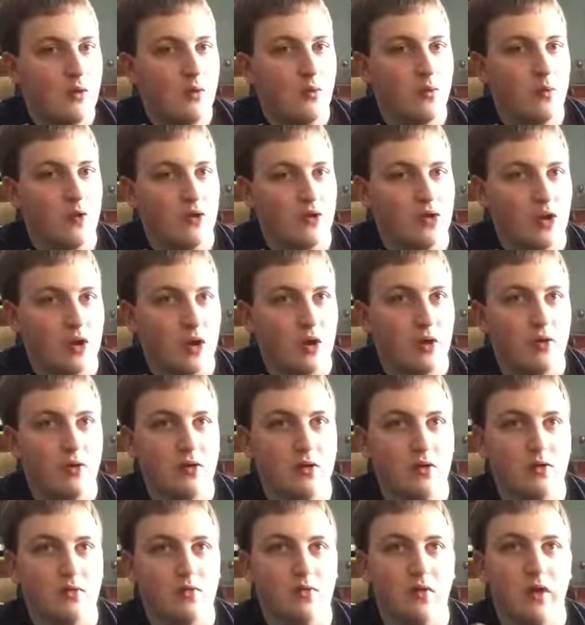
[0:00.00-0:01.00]
which I don't
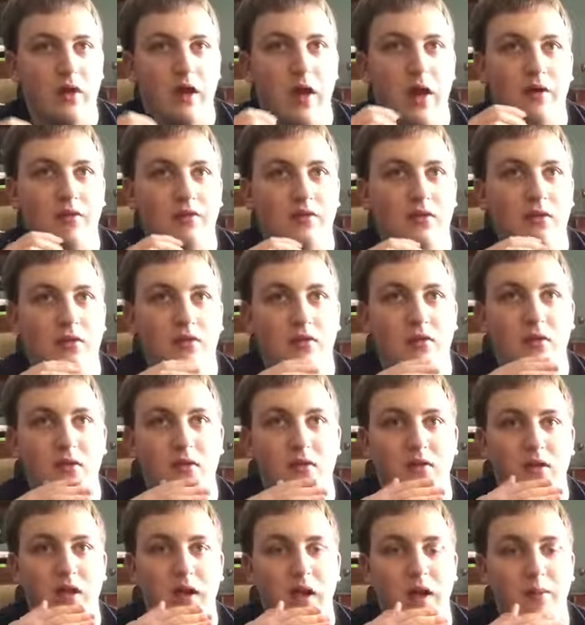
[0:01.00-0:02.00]
use very often
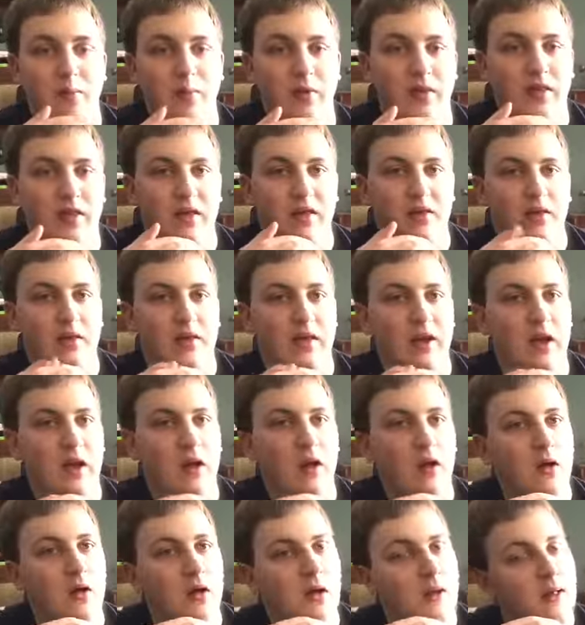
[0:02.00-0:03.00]
since I have my Taylor
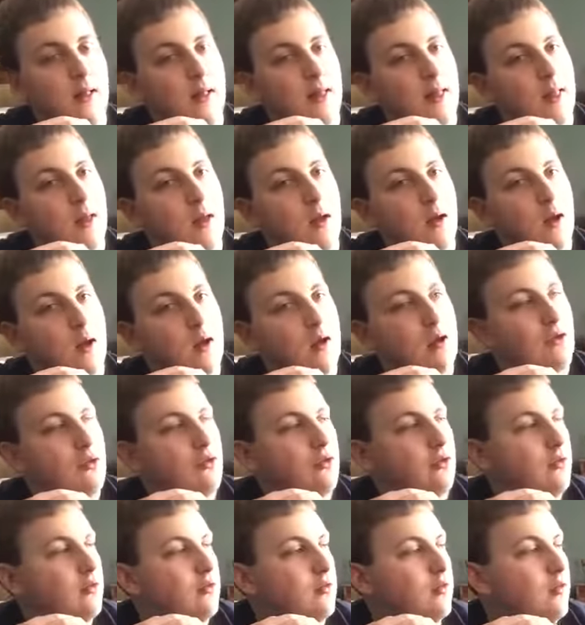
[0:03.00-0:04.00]
now. I
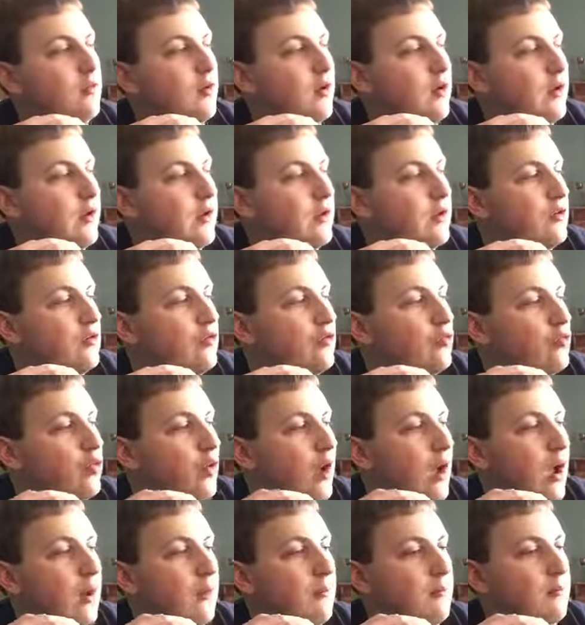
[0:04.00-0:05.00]
use this guitar in
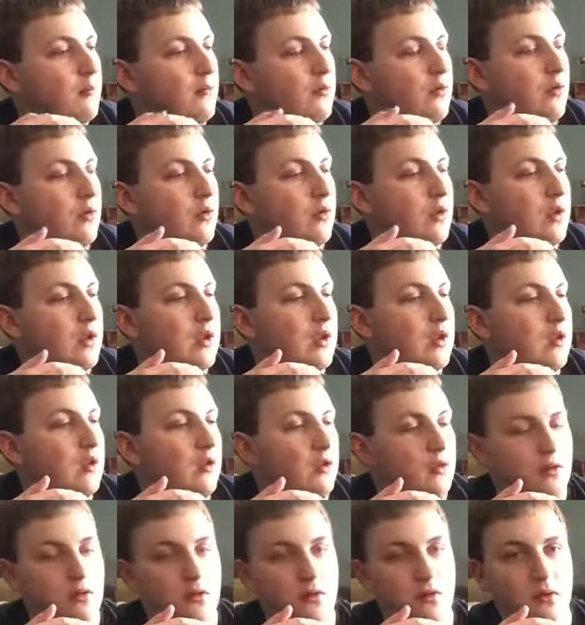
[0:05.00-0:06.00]
drop tuning
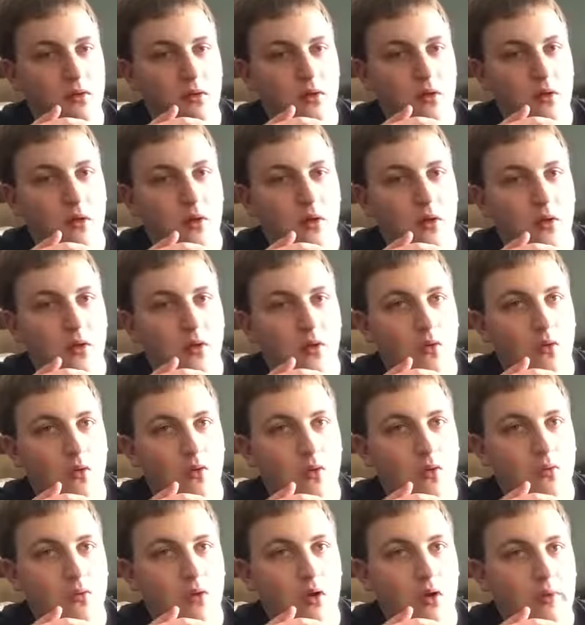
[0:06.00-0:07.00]

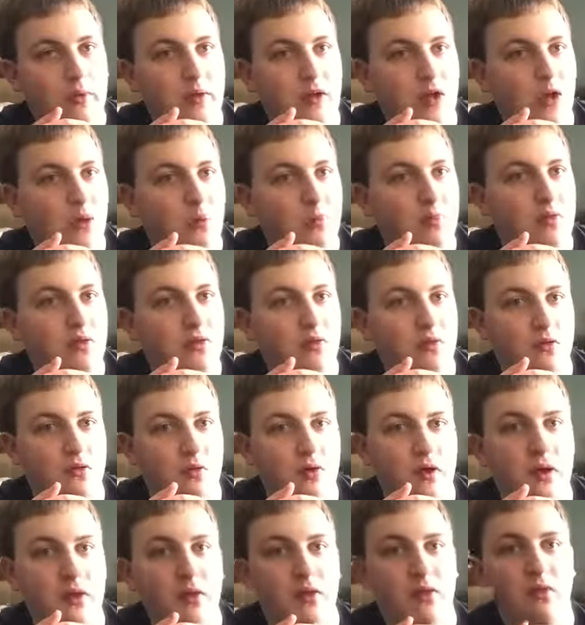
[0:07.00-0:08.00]
or probably open
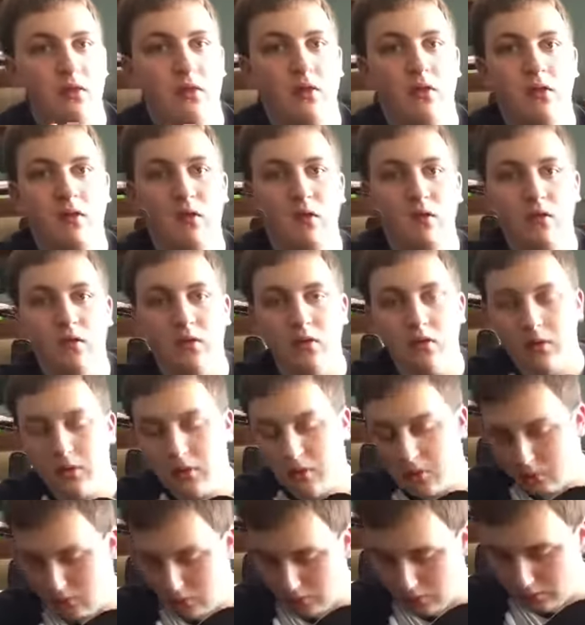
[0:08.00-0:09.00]
tunings,
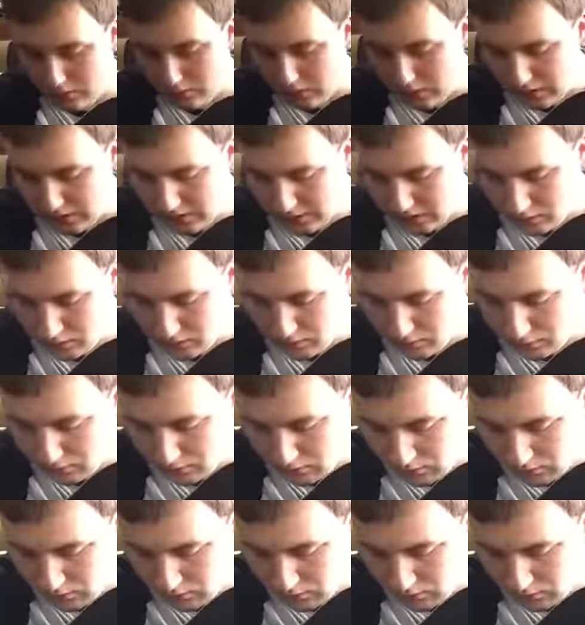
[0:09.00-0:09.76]
and